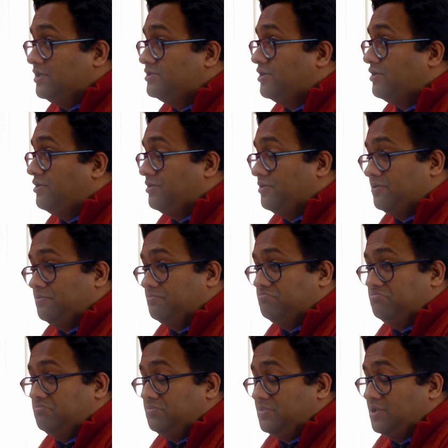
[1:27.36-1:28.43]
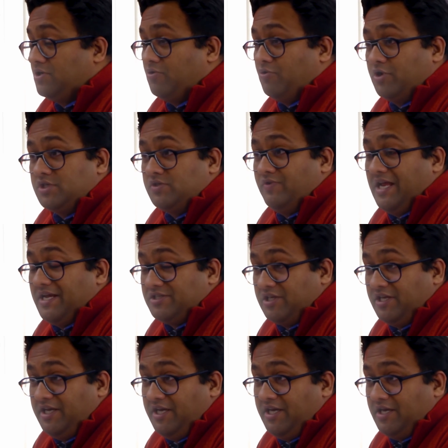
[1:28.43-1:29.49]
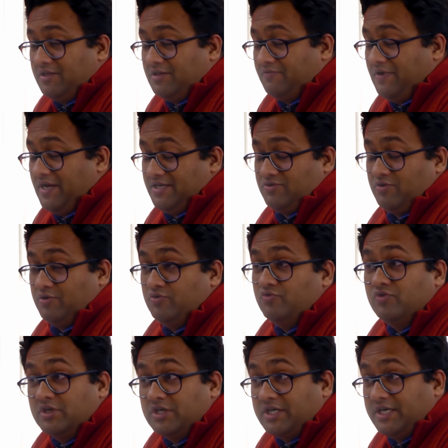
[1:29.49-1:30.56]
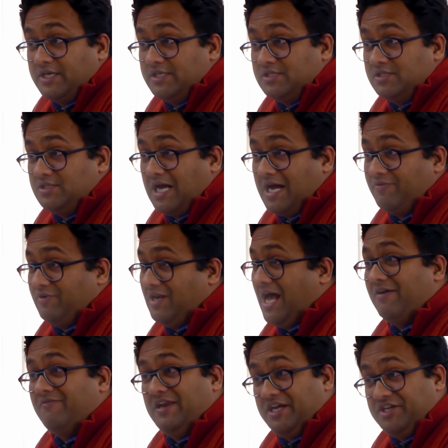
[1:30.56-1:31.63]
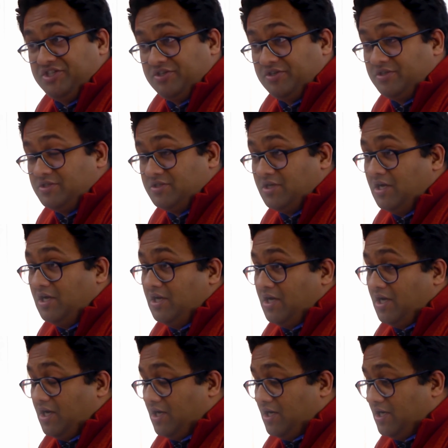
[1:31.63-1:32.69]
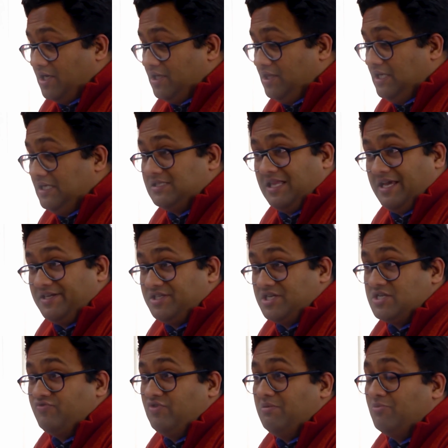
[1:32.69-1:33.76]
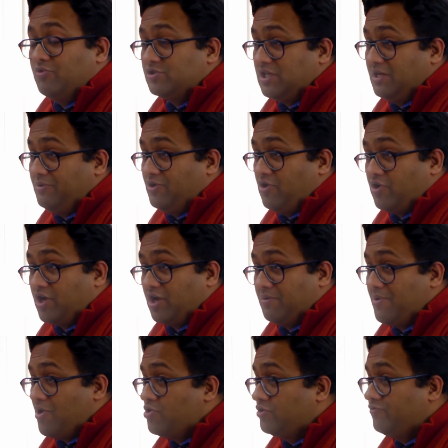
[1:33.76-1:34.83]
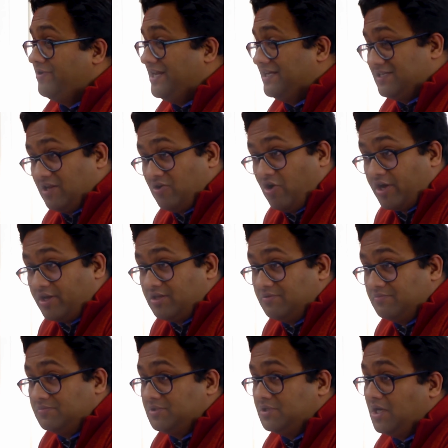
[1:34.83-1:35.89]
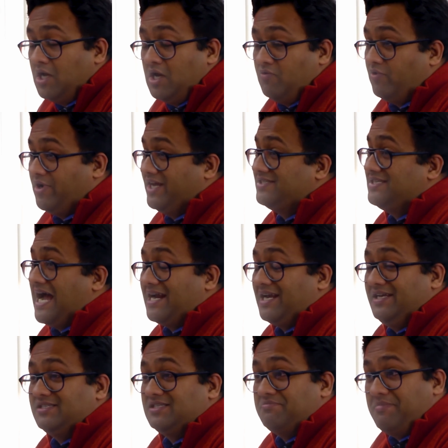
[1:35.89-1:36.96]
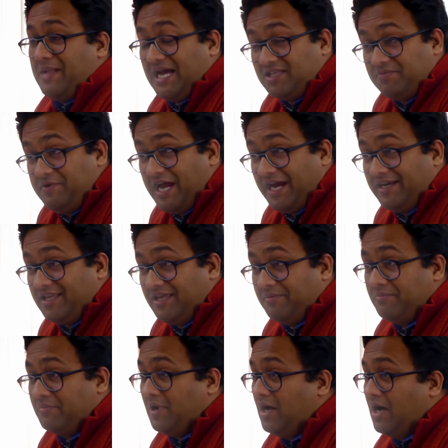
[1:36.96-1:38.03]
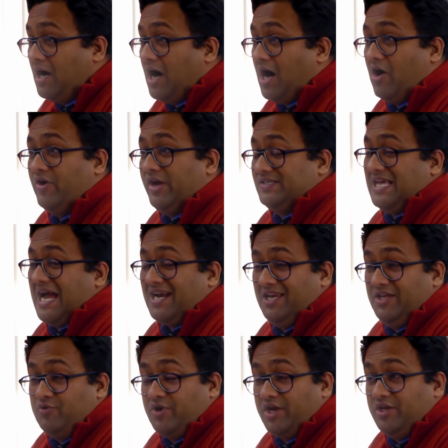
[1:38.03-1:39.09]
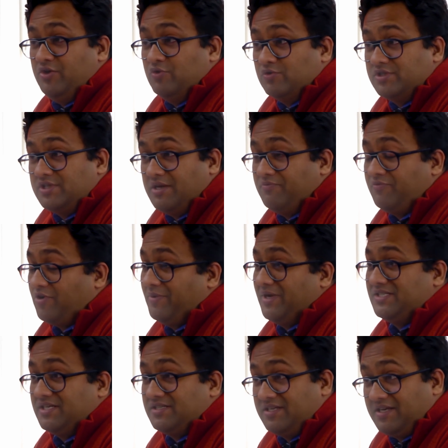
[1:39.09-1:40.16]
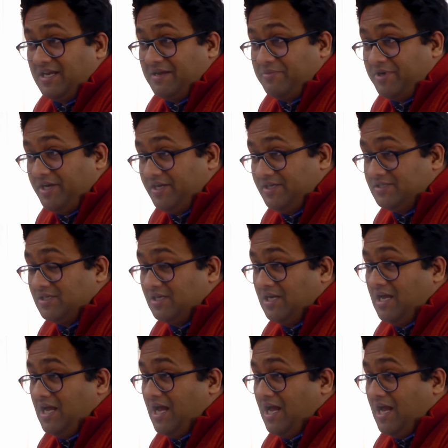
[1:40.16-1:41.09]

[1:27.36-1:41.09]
So the course will actually, the way it's going to work is that we'll have lectures. In these lectures, we'll mostly be talking about various algorithms, what exactly is the math behind them, how exactly you can use them from existing libraries.